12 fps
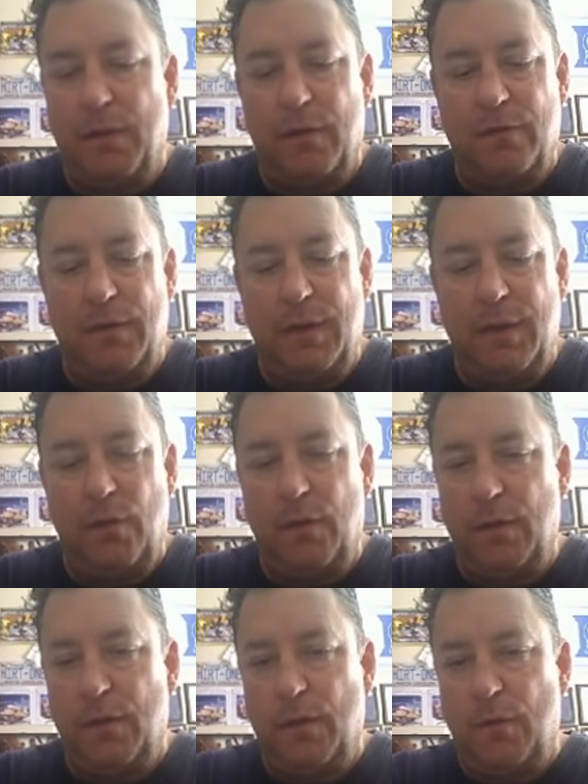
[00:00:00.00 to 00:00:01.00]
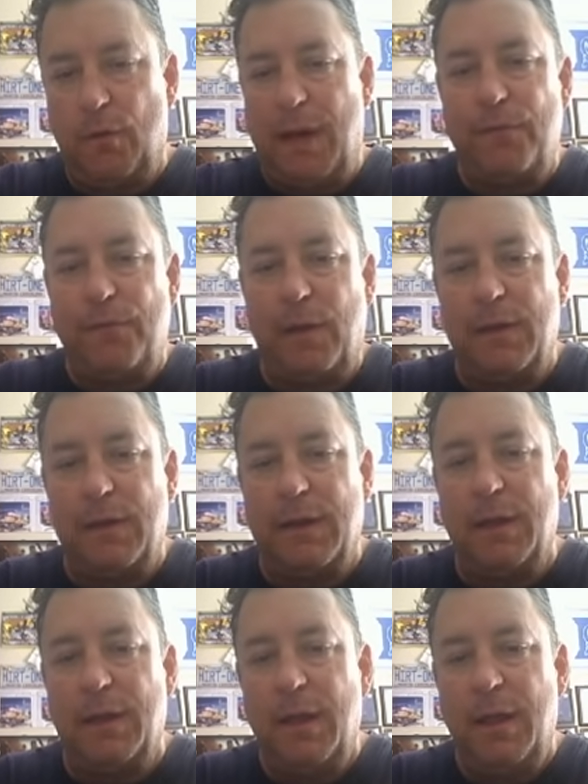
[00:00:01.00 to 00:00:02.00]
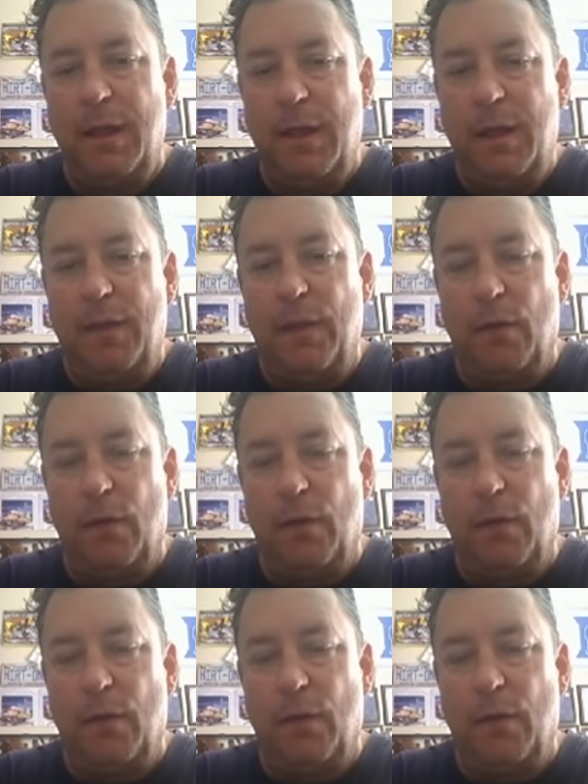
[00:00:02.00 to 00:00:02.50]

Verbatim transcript: Because, you know, the, the crowdfunding and the